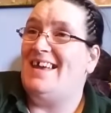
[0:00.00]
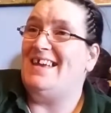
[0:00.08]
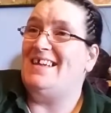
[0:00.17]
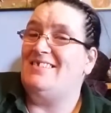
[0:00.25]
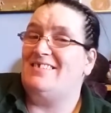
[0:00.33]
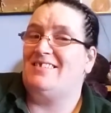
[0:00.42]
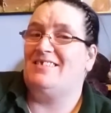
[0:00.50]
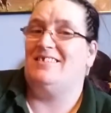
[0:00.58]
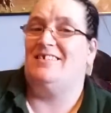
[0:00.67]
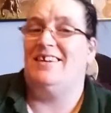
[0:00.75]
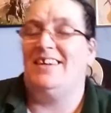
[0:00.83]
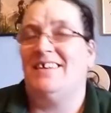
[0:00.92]
It's
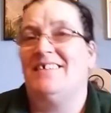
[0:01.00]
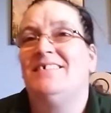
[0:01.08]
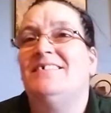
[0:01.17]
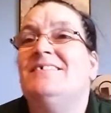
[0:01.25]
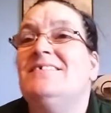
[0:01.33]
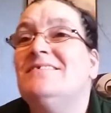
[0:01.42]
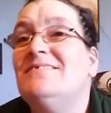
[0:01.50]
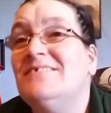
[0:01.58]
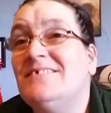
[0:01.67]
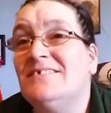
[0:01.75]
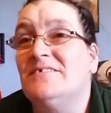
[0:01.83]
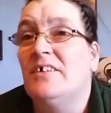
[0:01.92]
like, I don't
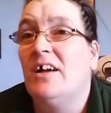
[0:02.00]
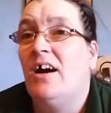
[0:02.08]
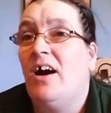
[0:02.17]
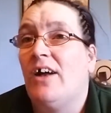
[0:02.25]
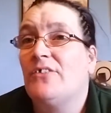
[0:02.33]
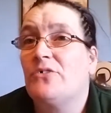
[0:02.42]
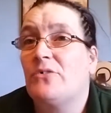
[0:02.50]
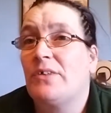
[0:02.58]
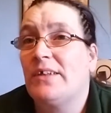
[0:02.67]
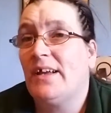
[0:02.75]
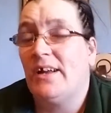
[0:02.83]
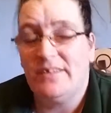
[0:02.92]
know. I saw a
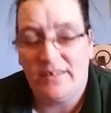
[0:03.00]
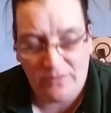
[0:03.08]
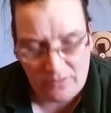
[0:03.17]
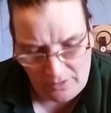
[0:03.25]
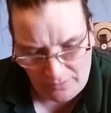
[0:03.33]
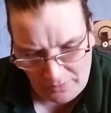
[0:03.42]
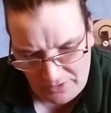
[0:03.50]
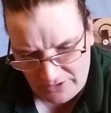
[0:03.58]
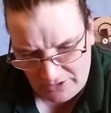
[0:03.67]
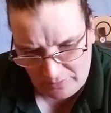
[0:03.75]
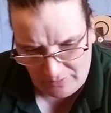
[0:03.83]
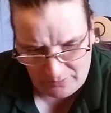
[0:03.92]
thing, I've
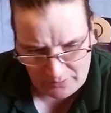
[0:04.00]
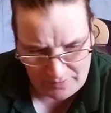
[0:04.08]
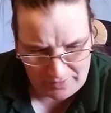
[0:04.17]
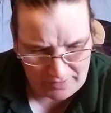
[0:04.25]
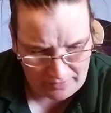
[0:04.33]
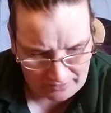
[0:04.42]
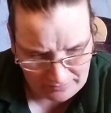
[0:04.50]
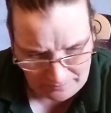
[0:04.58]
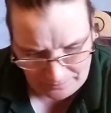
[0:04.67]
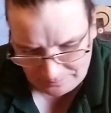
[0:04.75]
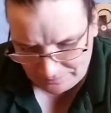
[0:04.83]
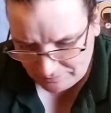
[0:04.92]
spoken to you before about this.
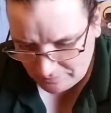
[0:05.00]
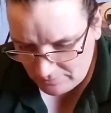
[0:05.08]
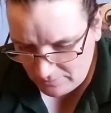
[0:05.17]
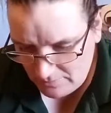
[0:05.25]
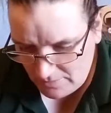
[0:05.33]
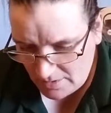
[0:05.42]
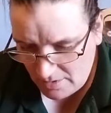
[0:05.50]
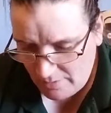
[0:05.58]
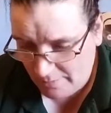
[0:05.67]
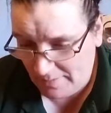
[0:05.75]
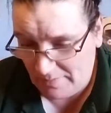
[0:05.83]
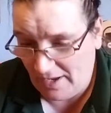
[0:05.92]

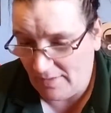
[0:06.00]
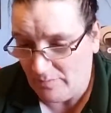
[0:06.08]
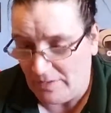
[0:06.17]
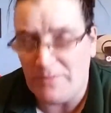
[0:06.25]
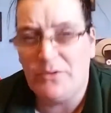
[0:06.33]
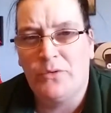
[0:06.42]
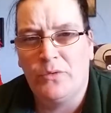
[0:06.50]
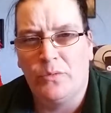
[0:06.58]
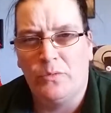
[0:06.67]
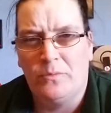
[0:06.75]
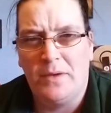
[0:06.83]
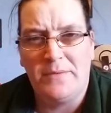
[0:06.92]
Well, maybe I haven't, maybe
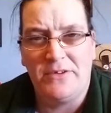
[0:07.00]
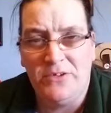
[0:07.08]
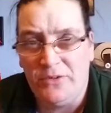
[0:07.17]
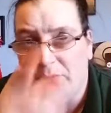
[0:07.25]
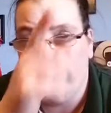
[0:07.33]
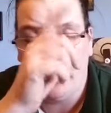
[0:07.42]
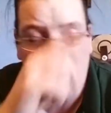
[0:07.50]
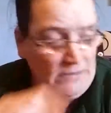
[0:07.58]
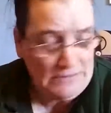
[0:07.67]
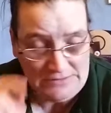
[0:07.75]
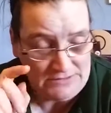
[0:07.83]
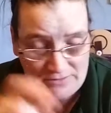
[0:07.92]
you
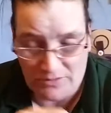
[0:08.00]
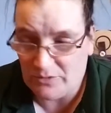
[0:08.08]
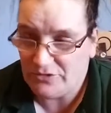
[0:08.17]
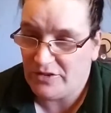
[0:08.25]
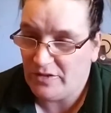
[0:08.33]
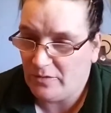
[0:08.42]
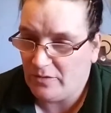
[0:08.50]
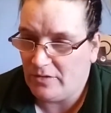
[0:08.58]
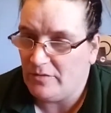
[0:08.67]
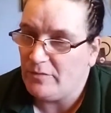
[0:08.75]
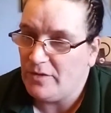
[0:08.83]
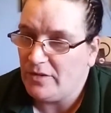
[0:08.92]
are watching
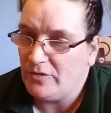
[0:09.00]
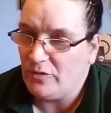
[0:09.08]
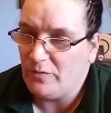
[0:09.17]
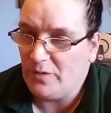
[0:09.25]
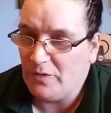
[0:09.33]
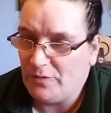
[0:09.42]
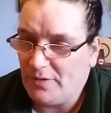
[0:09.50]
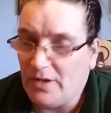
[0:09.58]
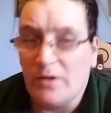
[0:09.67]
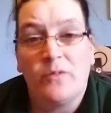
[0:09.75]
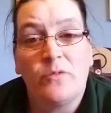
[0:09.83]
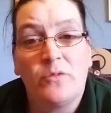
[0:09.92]
this as your first
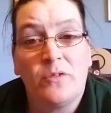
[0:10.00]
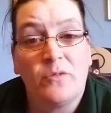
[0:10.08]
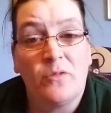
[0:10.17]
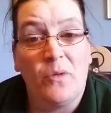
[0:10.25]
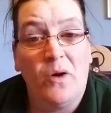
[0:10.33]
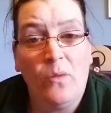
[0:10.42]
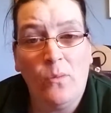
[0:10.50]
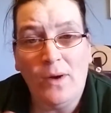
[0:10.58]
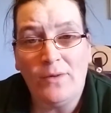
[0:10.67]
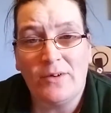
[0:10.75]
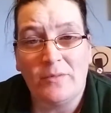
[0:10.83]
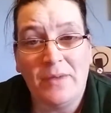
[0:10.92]
video. If you are,
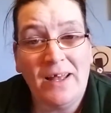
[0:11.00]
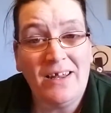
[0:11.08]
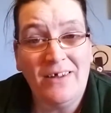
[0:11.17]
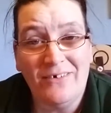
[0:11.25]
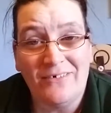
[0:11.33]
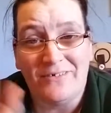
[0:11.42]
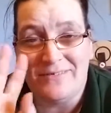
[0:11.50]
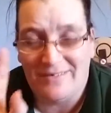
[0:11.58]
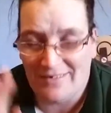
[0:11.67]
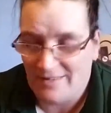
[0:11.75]
welcome, hello.